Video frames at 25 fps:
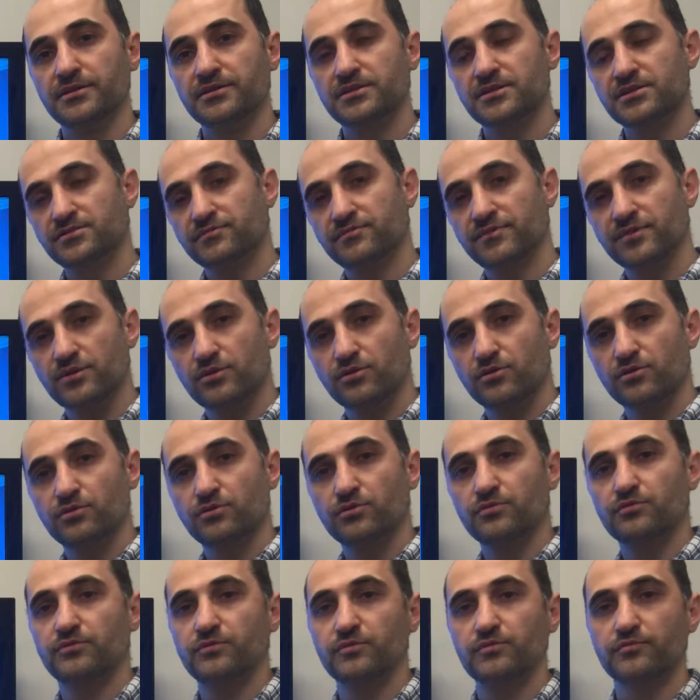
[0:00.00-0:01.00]
In this
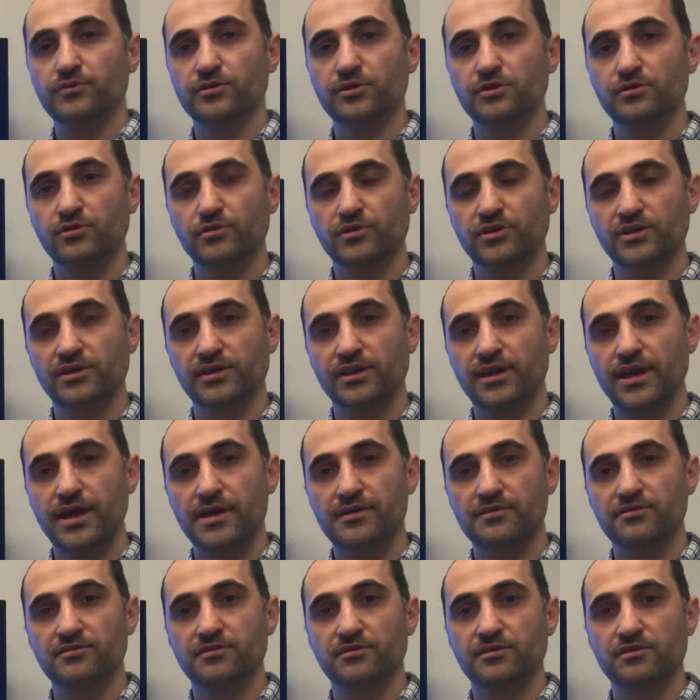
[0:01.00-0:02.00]
video, we're looking
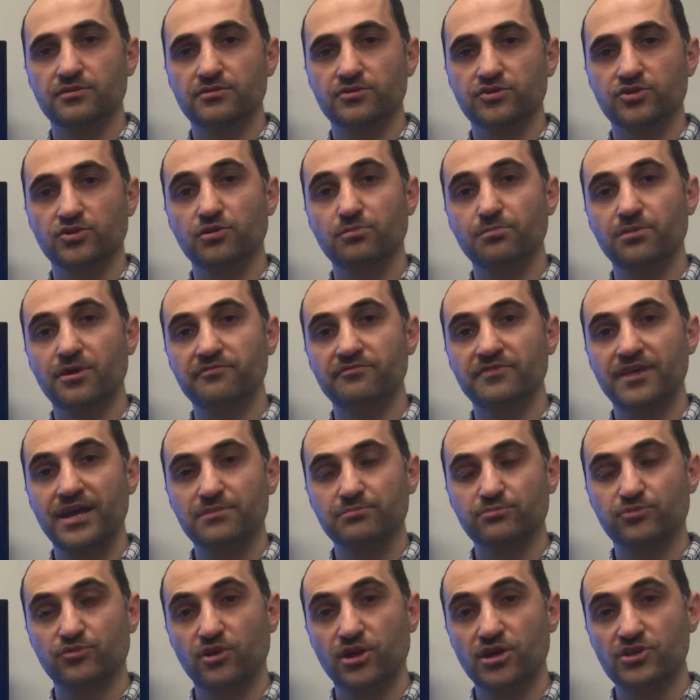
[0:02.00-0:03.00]
at the scope of
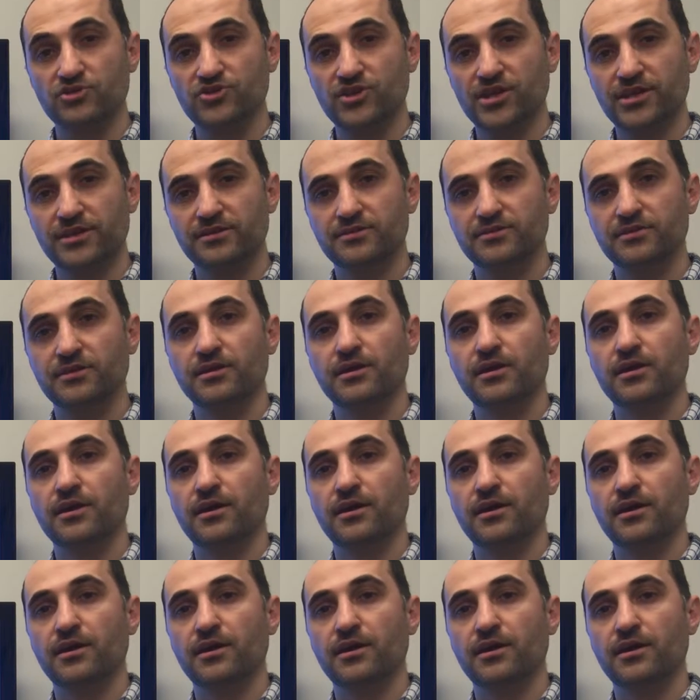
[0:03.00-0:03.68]
that project,